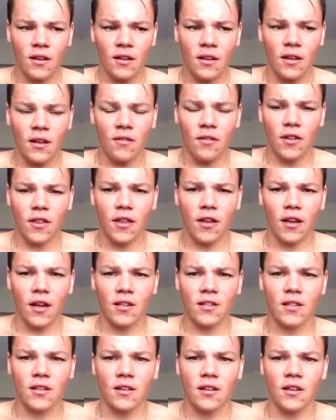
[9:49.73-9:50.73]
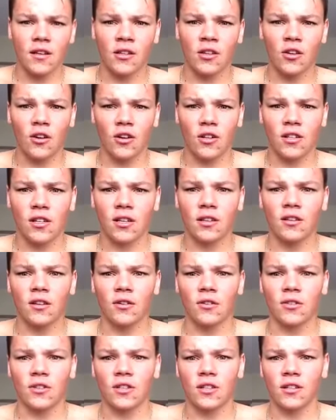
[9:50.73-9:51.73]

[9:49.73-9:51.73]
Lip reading: Everything has a toxic dose,